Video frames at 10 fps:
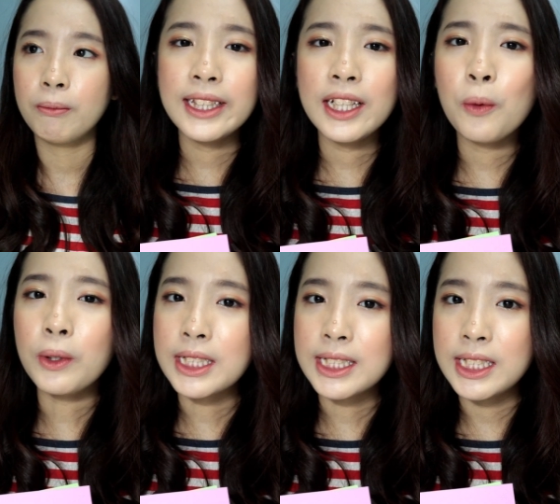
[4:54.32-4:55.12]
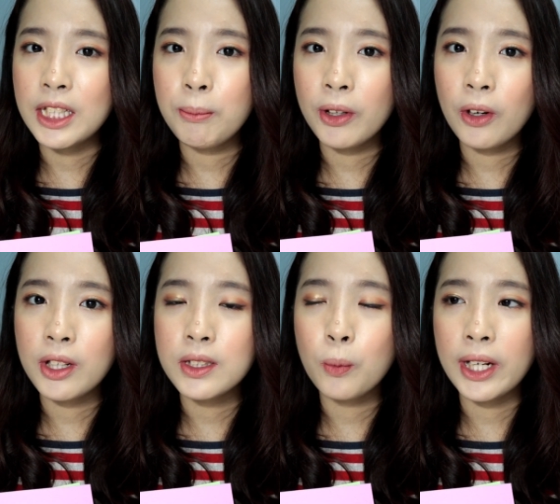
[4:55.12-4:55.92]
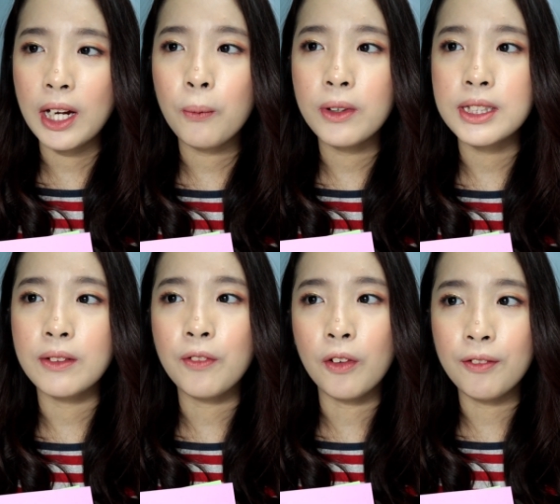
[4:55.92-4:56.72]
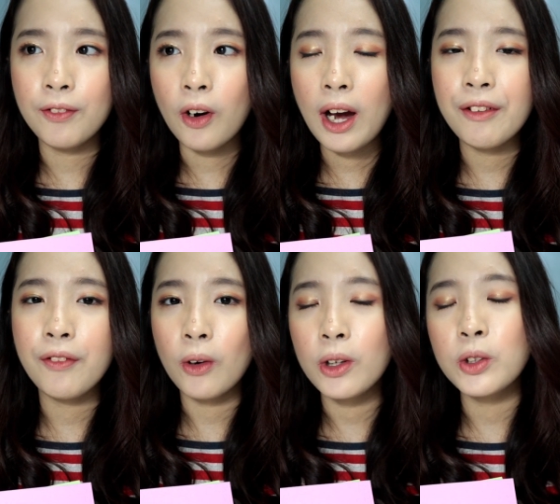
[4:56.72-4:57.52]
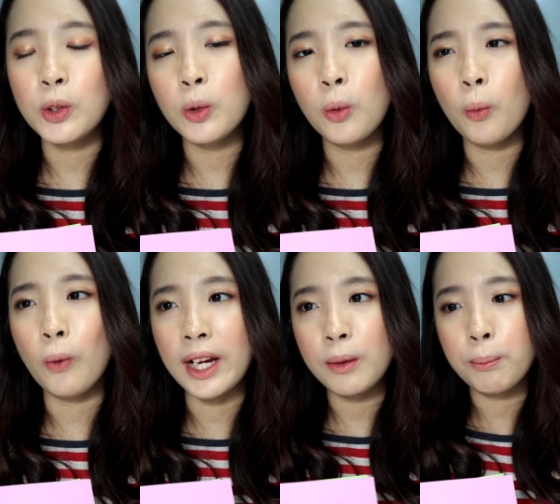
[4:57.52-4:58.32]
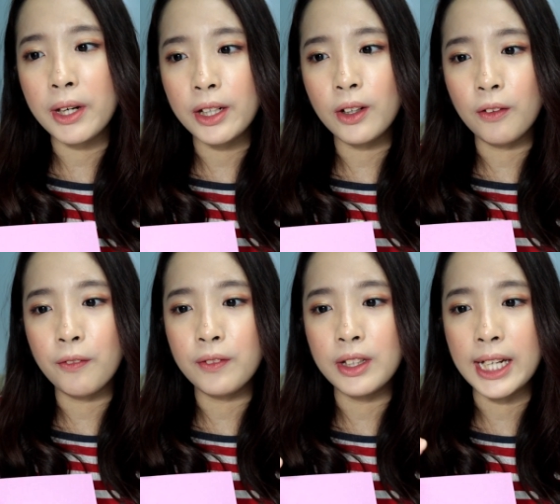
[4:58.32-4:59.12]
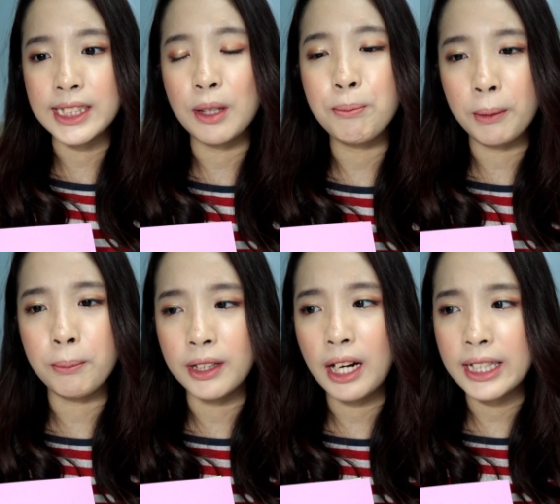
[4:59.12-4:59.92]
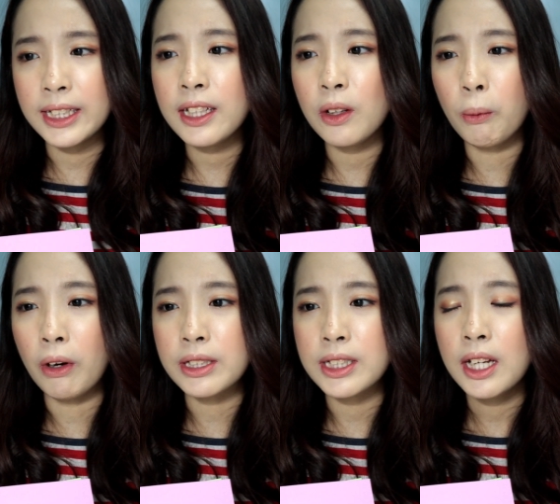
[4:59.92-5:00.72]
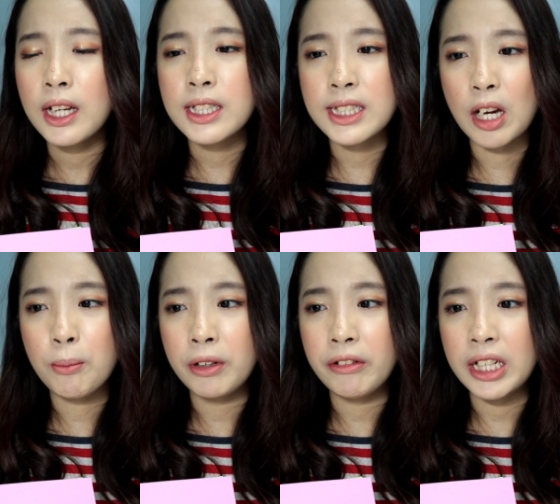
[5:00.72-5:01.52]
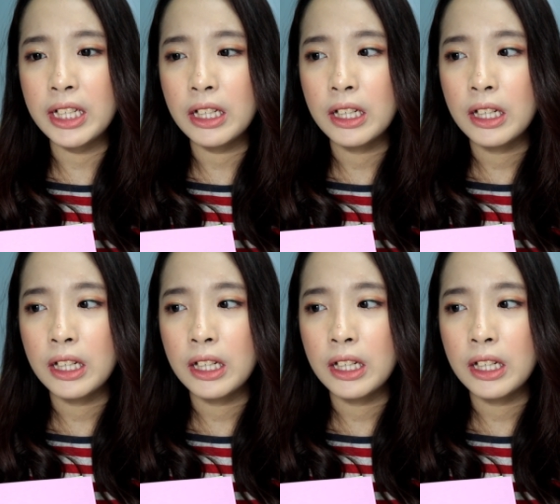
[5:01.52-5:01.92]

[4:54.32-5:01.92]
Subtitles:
I think it was a C because when I was in Form 4, I forgot to do one part of the exam paper. I think it was summary